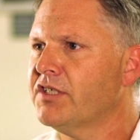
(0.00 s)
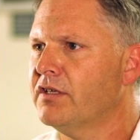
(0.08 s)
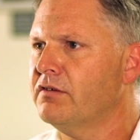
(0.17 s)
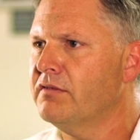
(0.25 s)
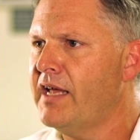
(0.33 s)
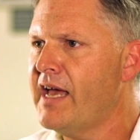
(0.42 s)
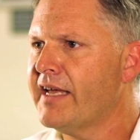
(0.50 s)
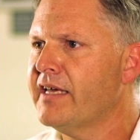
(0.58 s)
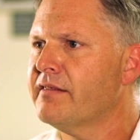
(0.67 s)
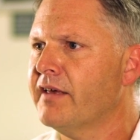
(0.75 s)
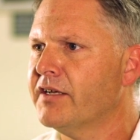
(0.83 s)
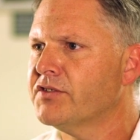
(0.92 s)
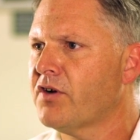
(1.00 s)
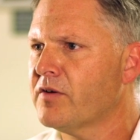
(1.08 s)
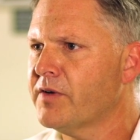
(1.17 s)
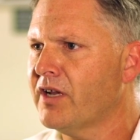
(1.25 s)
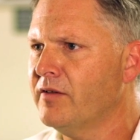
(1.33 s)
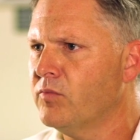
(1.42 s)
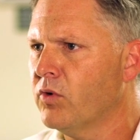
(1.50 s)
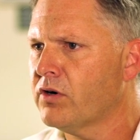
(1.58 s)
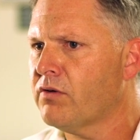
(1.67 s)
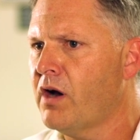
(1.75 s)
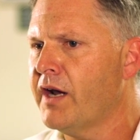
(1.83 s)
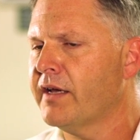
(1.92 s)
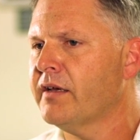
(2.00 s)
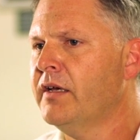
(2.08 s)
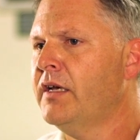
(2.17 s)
little nagging thing. It's starting to become a little more chronic.